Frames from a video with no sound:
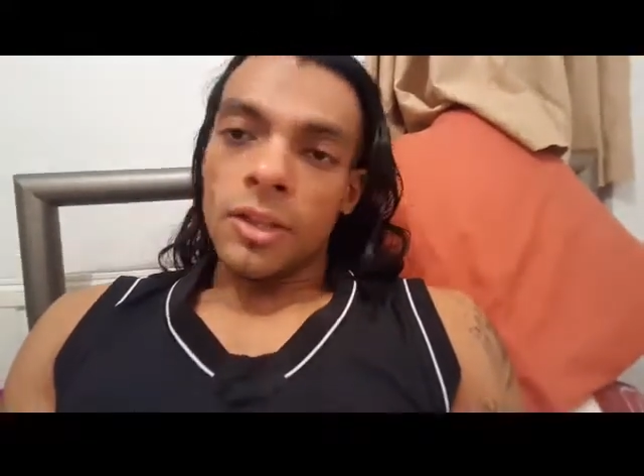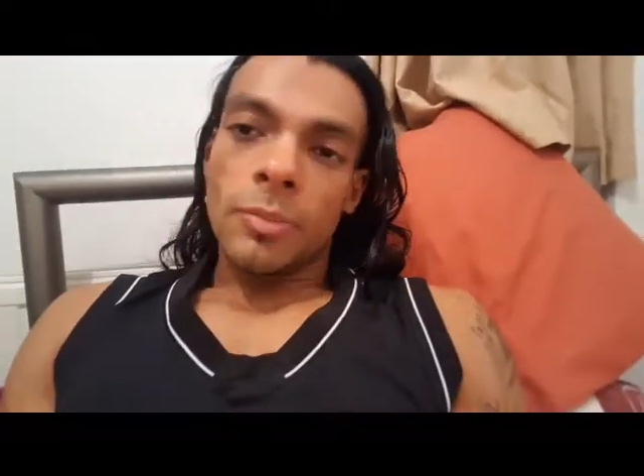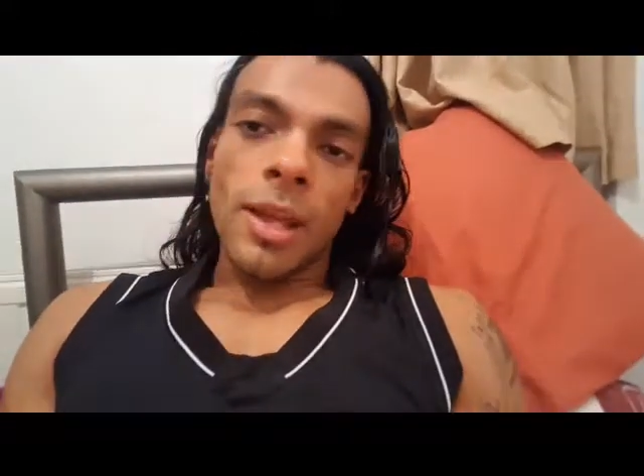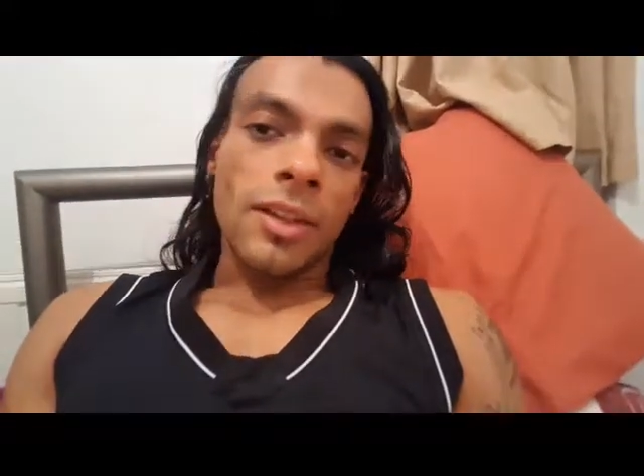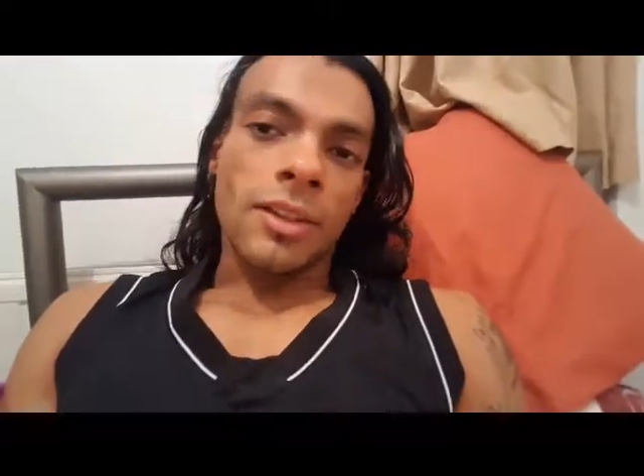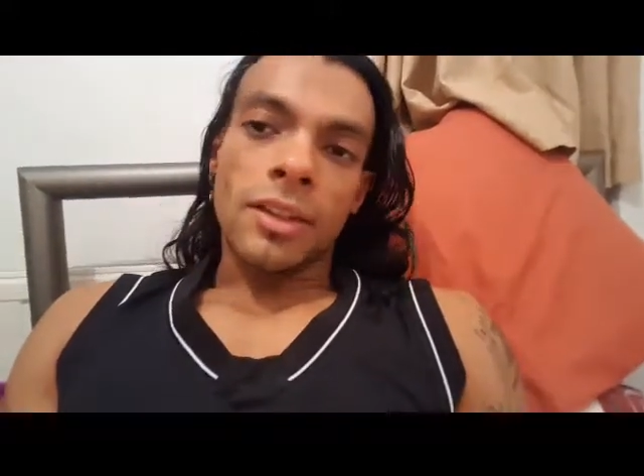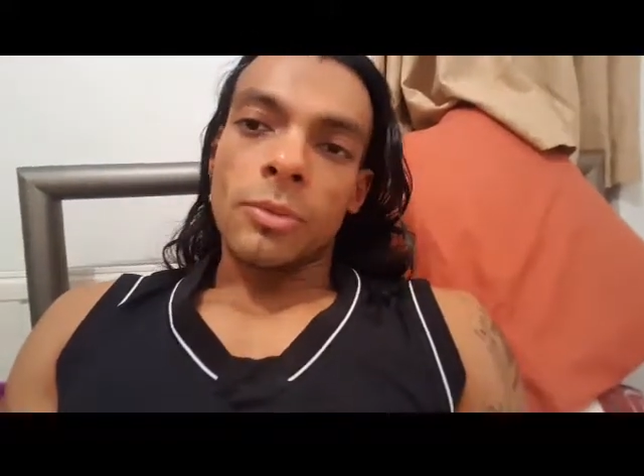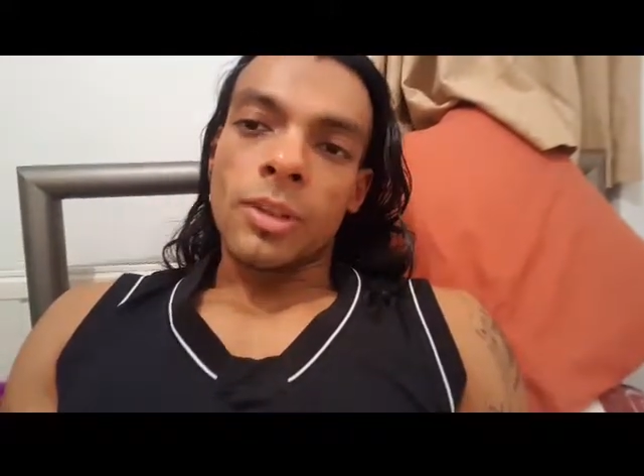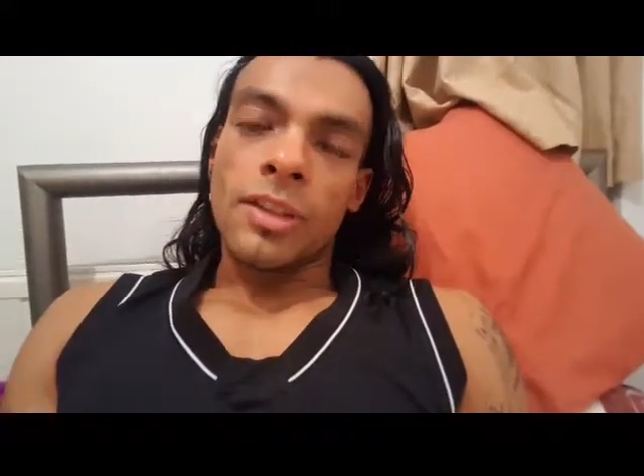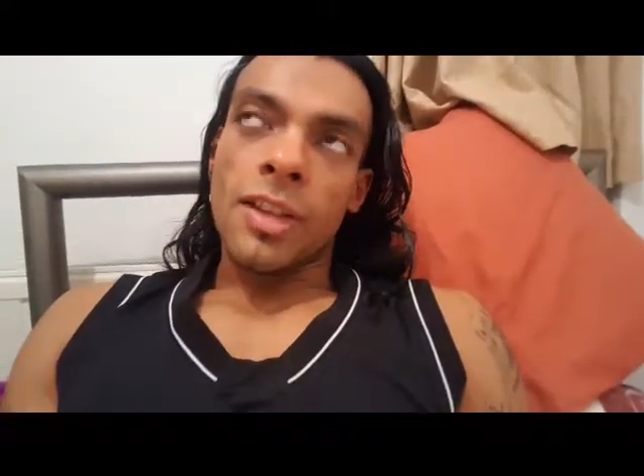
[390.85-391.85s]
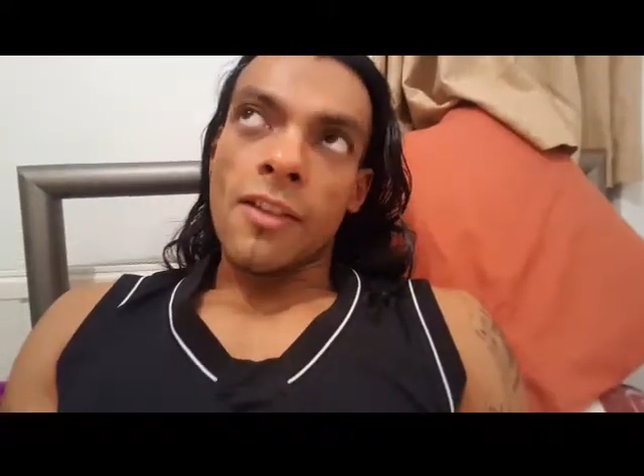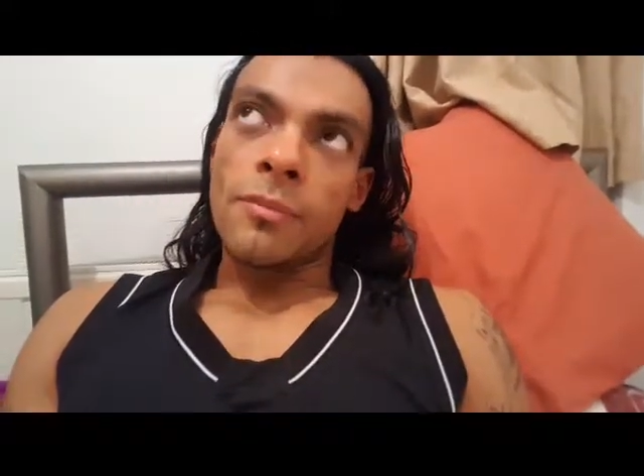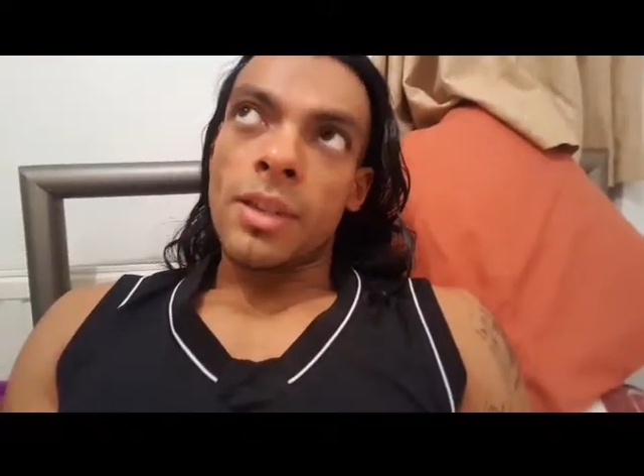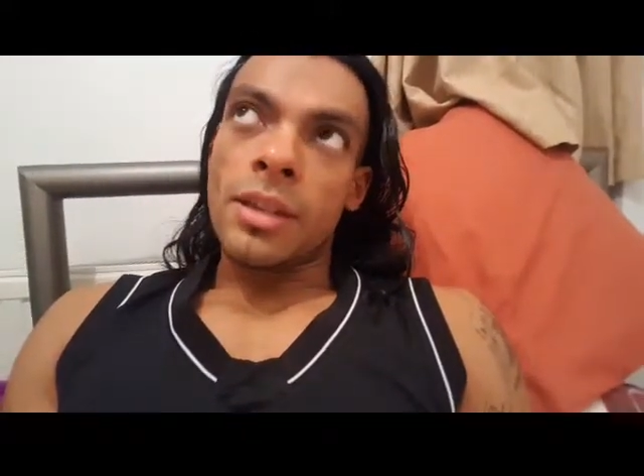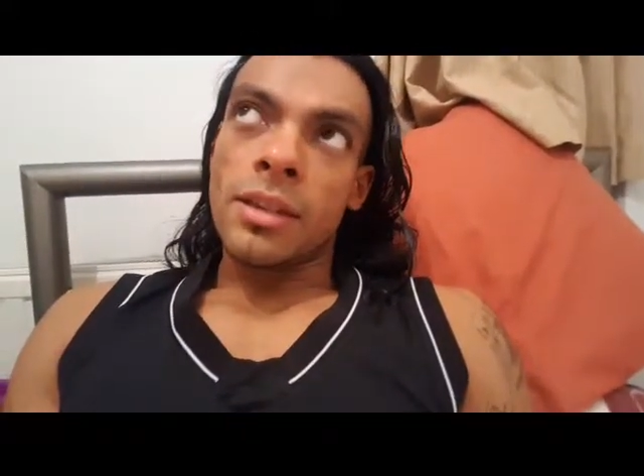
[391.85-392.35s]
This past 6 weeks
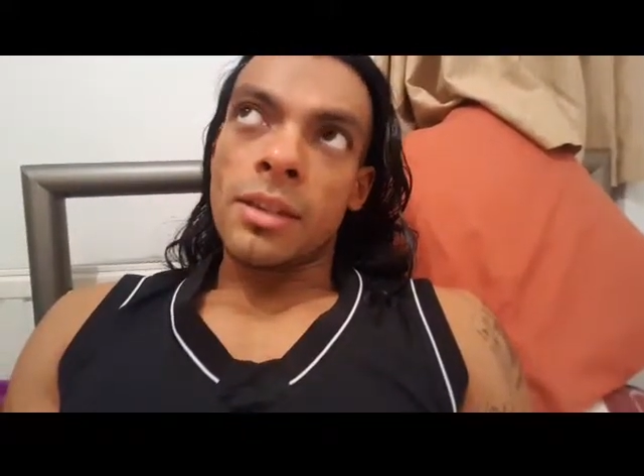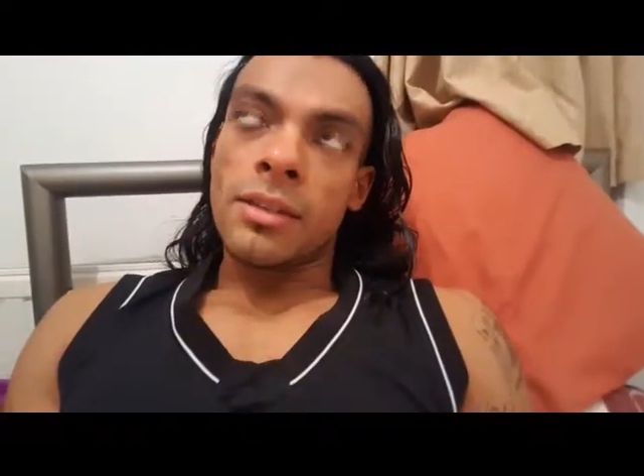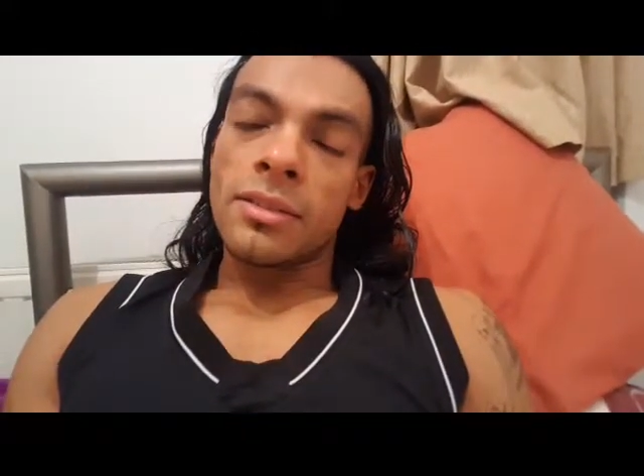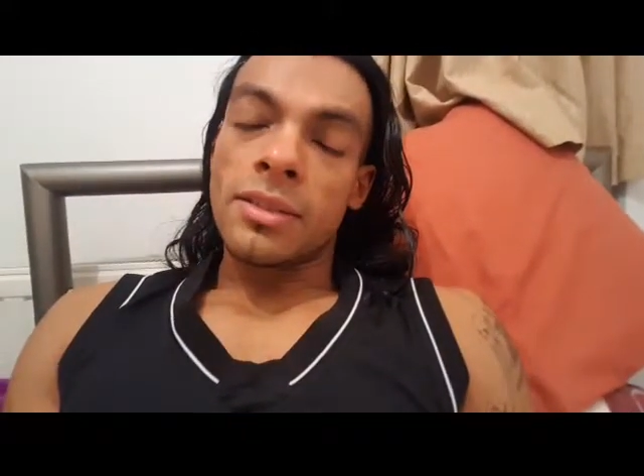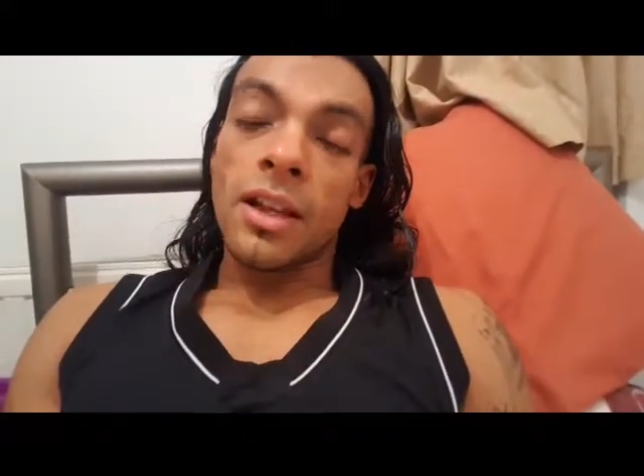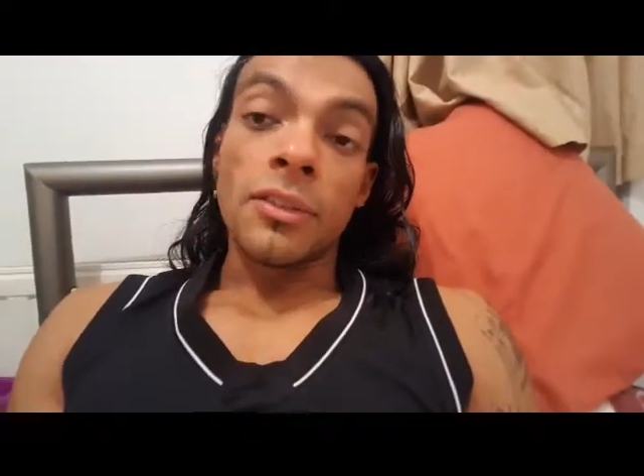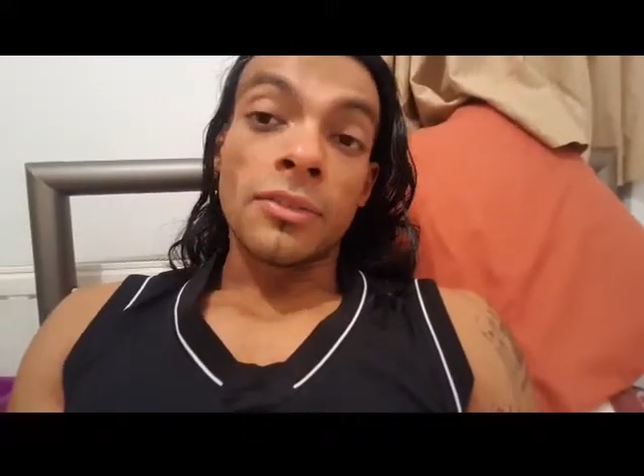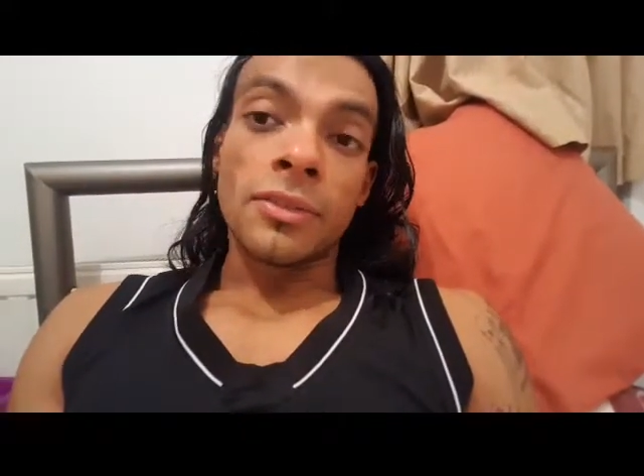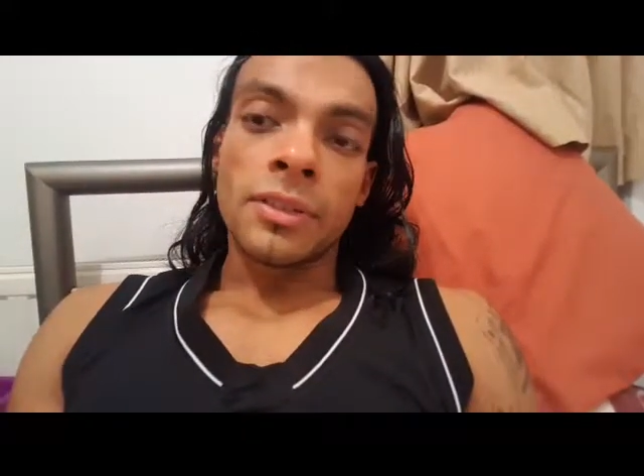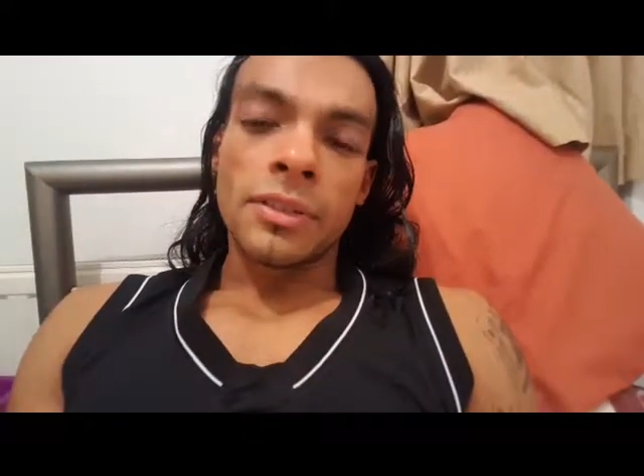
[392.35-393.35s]
have been tough.